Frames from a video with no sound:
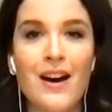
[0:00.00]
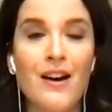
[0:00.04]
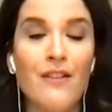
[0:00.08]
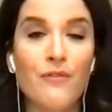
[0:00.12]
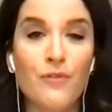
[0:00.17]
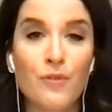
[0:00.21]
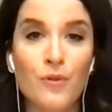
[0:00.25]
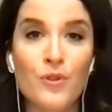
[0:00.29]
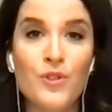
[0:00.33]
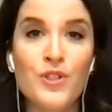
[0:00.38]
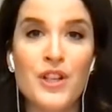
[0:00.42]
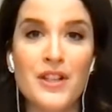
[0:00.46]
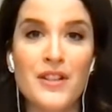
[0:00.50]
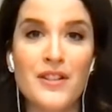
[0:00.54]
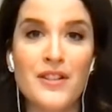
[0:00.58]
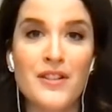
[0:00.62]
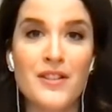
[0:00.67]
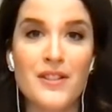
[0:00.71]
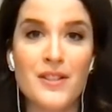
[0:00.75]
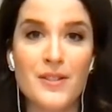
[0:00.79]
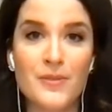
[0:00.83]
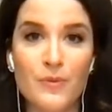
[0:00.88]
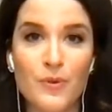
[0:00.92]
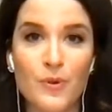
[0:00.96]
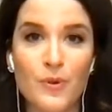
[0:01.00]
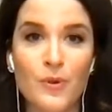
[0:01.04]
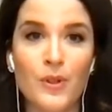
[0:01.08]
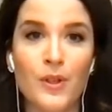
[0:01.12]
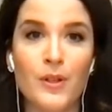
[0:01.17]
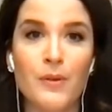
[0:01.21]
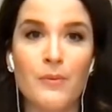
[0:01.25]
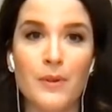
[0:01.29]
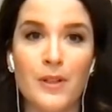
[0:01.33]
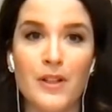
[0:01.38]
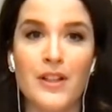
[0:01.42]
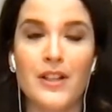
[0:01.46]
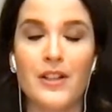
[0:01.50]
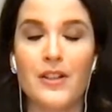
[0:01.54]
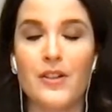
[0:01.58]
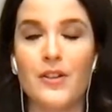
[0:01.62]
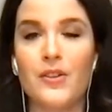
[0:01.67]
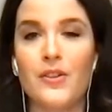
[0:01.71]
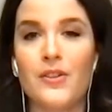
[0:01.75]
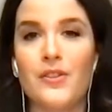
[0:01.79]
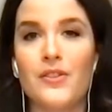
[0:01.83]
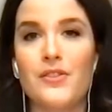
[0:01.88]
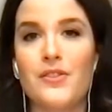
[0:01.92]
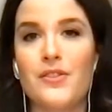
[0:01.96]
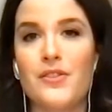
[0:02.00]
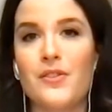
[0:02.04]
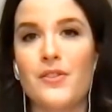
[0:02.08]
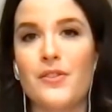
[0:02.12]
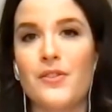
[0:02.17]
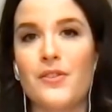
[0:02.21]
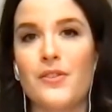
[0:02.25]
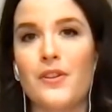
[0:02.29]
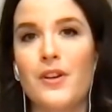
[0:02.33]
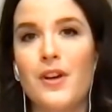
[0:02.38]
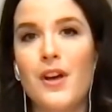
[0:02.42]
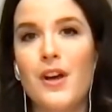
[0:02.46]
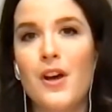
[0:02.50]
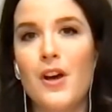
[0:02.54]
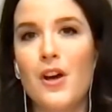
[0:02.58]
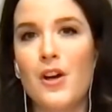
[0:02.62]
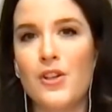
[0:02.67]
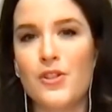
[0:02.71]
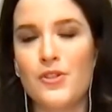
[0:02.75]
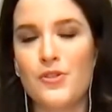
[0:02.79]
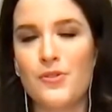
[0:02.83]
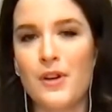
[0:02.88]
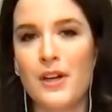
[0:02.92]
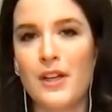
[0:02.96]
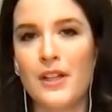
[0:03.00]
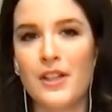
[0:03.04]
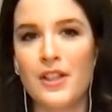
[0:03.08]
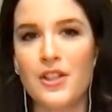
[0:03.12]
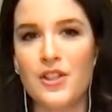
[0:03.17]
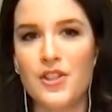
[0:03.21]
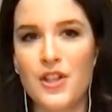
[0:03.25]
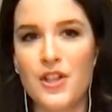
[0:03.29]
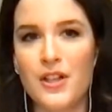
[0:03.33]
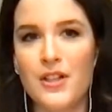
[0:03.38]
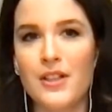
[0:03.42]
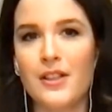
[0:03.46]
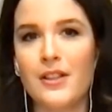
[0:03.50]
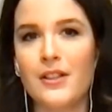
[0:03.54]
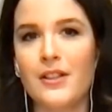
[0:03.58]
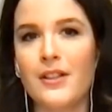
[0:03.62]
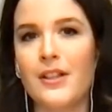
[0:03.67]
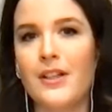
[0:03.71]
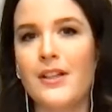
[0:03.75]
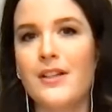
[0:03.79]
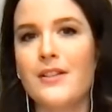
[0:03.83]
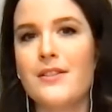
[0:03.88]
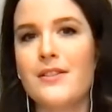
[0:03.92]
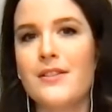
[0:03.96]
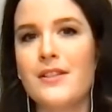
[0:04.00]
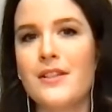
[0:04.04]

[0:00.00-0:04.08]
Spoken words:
for gender dysphoria when they go to Australian gender clinics.